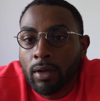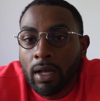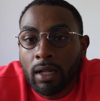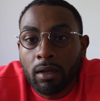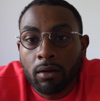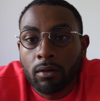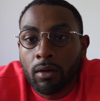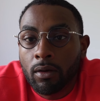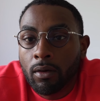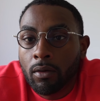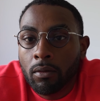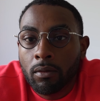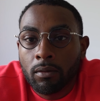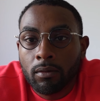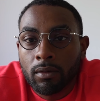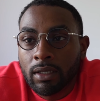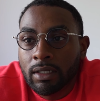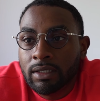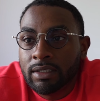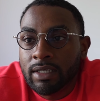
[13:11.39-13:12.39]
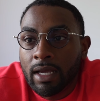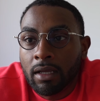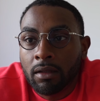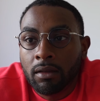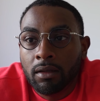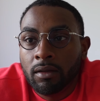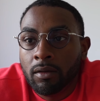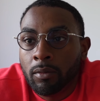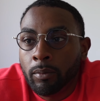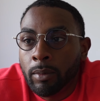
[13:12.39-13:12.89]
I don't know
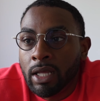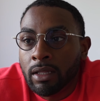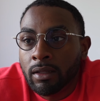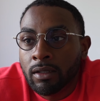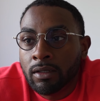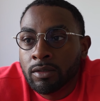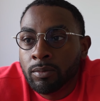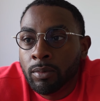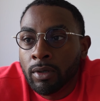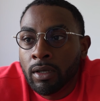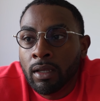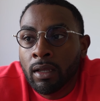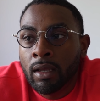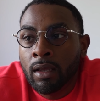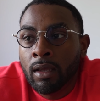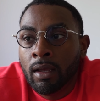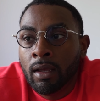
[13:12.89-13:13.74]
exactly their methods, but